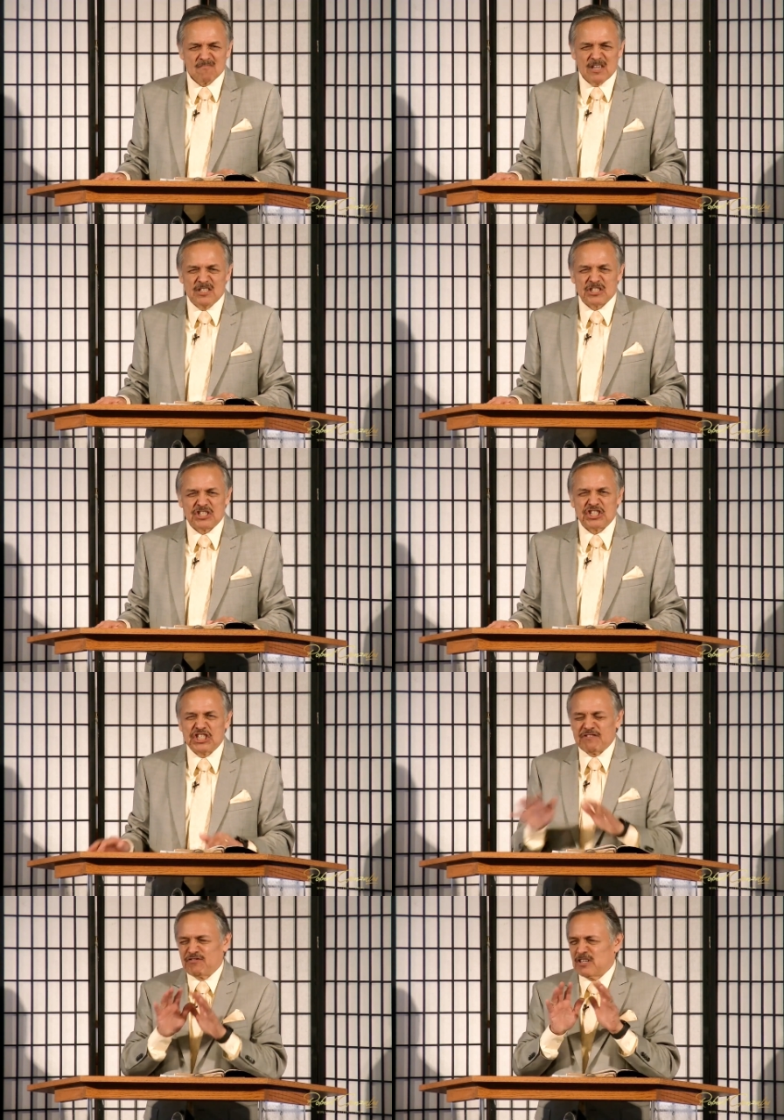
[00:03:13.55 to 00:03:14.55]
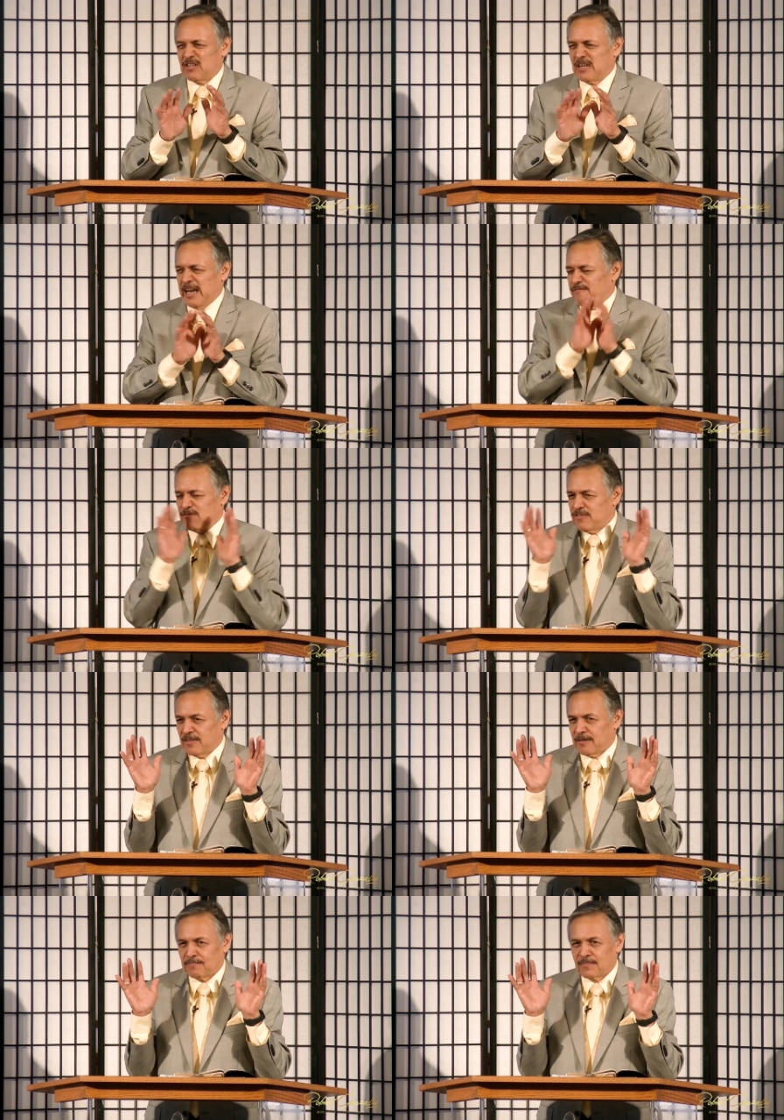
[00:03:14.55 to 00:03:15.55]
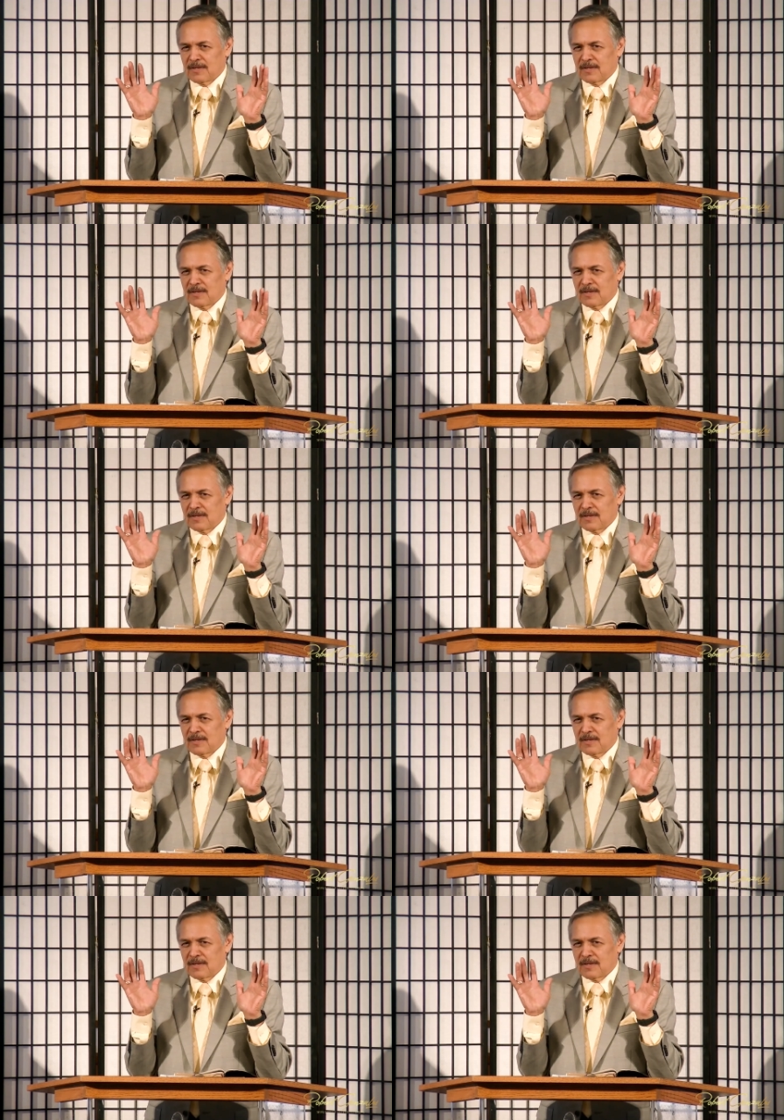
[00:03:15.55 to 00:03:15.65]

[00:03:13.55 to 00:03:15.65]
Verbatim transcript: it just shifted everything.